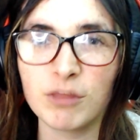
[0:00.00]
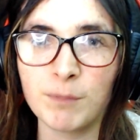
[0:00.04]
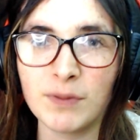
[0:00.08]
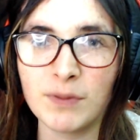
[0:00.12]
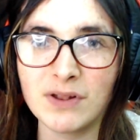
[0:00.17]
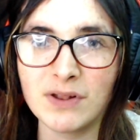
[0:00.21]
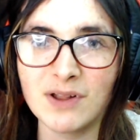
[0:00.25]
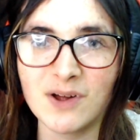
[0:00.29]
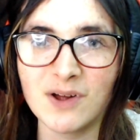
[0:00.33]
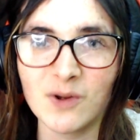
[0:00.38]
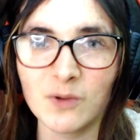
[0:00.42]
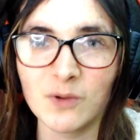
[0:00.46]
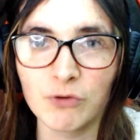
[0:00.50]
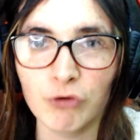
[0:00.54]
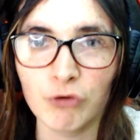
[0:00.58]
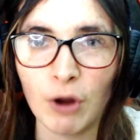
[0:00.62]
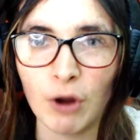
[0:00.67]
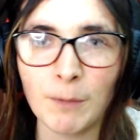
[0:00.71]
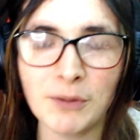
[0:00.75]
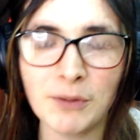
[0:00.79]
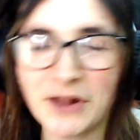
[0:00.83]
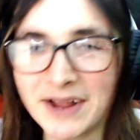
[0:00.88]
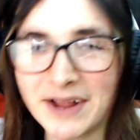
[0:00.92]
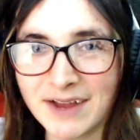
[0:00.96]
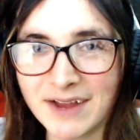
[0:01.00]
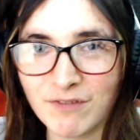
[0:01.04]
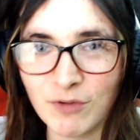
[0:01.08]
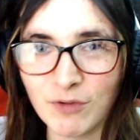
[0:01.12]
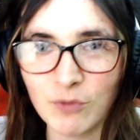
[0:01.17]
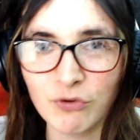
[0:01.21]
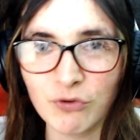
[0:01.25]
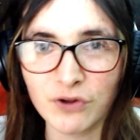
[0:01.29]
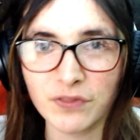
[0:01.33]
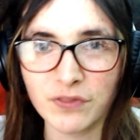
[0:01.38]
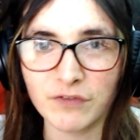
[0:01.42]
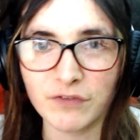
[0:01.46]
below. Drop a like if you
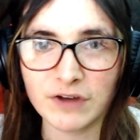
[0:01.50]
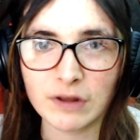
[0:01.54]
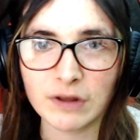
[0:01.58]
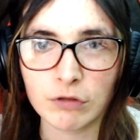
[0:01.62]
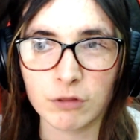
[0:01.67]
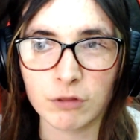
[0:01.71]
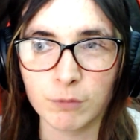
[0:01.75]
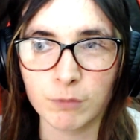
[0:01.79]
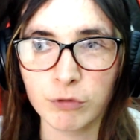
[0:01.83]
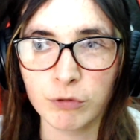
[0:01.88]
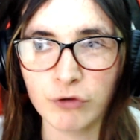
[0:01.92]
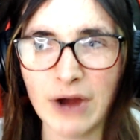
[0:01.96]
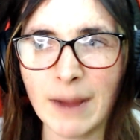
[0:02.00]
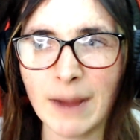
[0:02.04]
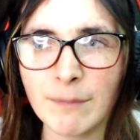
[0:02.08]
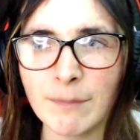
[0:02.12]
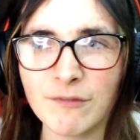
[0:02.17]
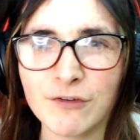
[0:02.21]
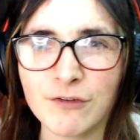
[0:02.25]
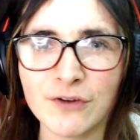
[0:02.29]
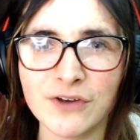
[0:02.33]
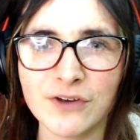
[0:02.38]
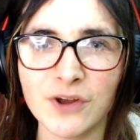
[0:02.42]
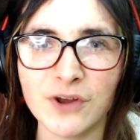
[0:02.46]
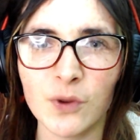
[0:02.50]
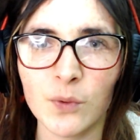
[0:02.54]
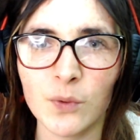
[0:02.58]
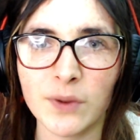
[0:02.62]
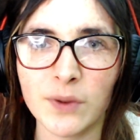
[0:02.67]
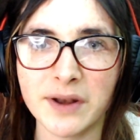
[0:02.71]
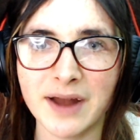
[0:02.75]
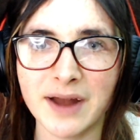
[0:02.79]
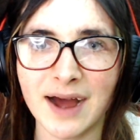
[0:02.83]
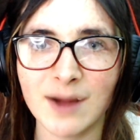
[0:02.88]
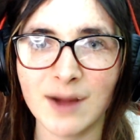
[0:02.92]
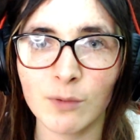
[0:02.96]
enjoyed the video, subscribe if you're new,
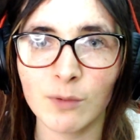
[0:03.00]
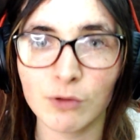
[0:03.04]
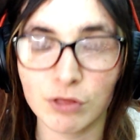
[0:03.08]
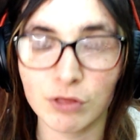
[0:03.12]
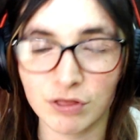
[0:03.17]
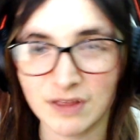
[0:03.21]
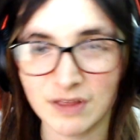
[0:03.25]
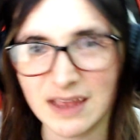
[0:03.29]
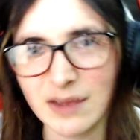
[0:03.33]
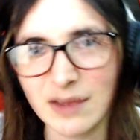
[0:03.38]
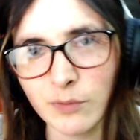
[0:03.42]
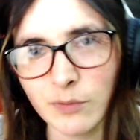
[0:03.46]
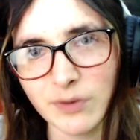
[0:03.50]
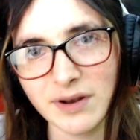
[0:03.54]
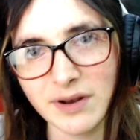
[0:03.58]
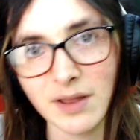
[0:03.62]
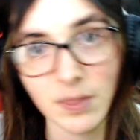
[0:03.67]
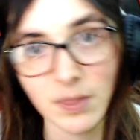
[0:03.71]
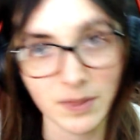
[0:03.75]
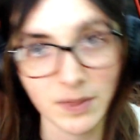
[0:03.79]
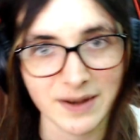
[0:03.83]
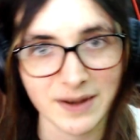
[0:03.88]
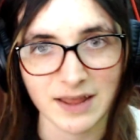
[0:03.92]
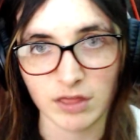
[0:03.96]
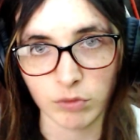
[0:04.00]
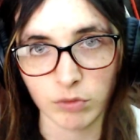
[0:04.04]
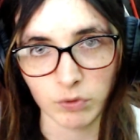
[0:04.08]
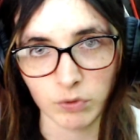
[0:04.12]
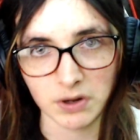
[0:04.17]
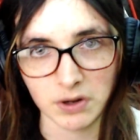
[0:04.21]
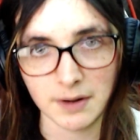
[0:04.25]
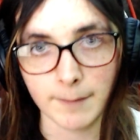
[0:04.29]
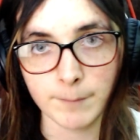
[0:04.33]
and I will see you in the next one.